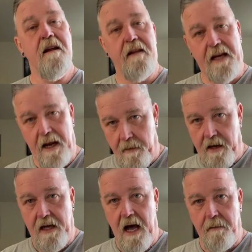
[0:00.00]
They gave me a
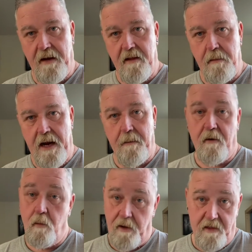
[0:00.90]
copy of the paper
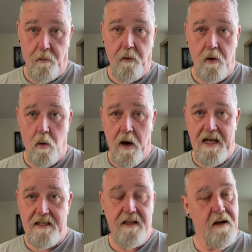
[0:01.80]
with the
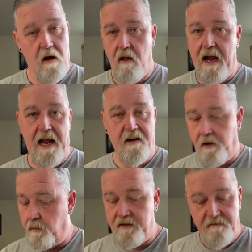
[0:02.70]
request, and all I had to
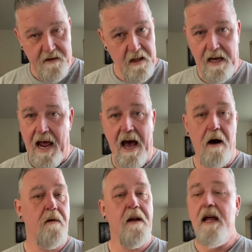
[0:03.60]
do was fill it out